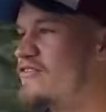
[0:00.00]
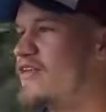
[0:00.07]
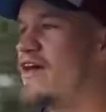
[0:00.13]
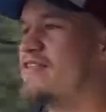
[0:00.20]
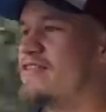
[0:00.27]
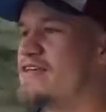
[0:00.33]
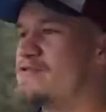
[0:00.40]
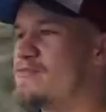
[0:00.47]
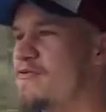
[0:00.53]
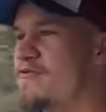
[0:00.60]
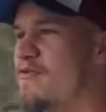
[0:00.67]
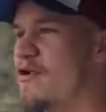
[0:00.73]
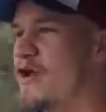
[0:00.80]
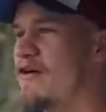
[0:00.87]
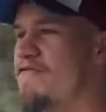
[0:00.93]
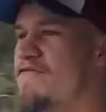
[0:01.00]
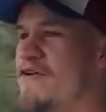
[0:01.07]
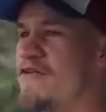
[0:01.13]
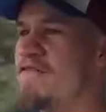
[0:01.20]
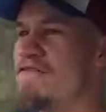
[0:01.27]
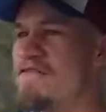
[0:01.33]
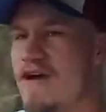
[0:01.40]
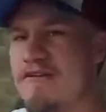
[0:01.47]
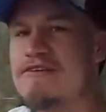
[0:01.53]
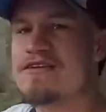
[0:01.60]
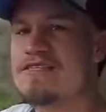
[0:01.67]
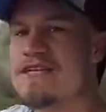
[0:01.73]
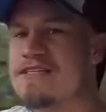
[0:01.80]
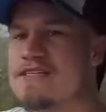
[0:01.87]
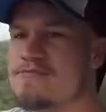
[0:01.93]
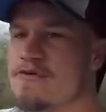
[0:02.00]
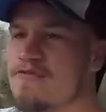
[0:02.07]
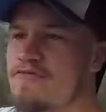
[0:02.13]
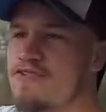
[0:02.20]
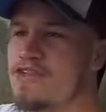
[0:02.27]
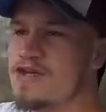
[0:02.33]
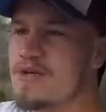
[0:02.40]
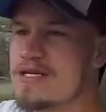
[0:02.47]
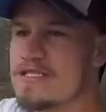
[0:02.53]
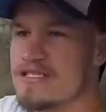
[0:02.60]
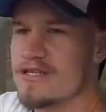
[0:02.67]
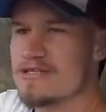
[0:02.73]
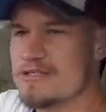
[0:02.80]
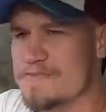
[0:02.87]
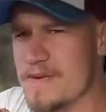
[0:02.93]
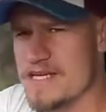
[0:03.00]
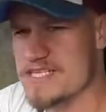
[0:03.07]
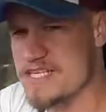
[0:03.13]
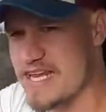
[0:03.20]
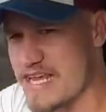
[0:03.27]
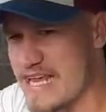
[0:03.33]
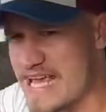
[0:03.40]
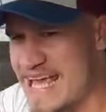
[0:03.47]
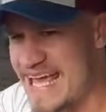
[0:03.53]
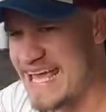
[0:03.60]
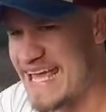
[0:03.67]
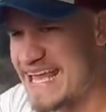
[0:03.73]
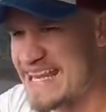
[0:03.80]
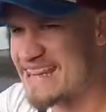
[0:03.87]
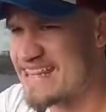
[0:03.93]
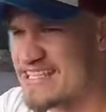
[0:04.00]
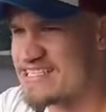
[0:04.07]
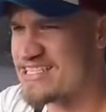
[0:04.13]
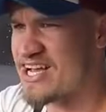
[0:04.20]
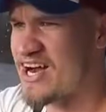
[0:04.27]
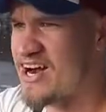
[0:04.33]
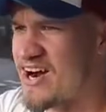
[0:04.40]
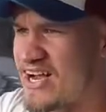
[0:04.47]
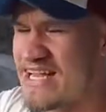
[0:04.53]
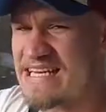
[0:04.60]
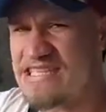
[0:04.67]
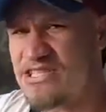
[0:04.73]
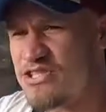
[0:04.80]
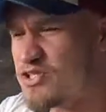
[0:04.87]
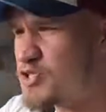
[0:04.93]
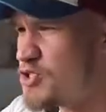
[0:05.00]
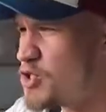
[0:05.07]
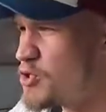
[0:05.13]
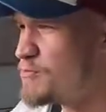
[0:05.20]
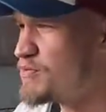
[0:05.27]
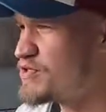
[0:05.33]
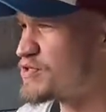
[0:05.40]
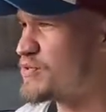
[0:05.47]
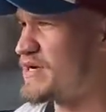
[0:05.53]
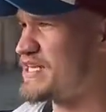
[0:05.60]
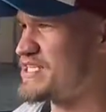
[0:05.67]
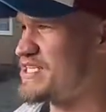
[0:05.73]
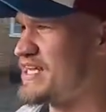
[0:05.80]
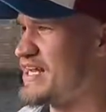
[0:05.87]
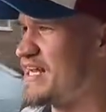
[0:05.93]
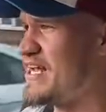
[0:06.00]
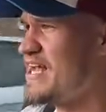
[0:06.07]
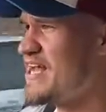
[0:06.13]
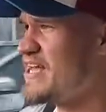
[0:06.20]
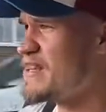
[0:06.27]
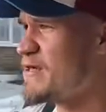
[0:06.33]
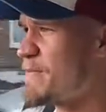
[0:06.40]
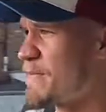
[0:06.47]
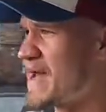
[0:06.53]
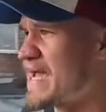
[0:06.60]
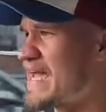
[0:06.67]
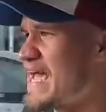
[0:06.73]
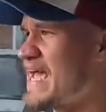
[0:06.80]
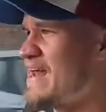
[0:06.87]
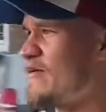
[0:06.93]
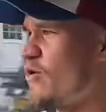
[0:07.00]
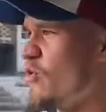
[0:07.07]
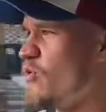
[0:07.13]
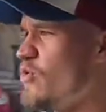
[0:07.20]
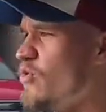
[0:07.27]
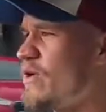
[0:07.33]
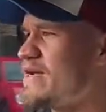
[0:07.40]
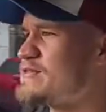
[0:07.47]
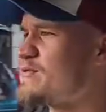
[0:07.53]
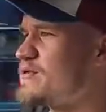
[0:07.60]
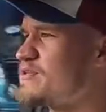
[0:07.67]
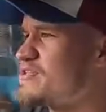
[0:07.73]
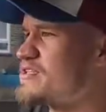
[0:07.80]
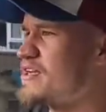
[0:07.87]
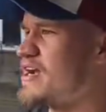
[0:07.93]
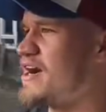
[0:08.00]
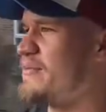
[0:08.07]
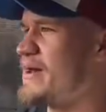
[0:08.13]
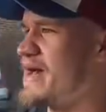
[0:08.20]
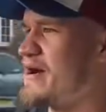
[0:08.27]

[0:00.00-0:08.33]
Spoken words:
done this before, and I feel very sensible for doing so, especially in this car. It is super twitchy, the back end always wants to come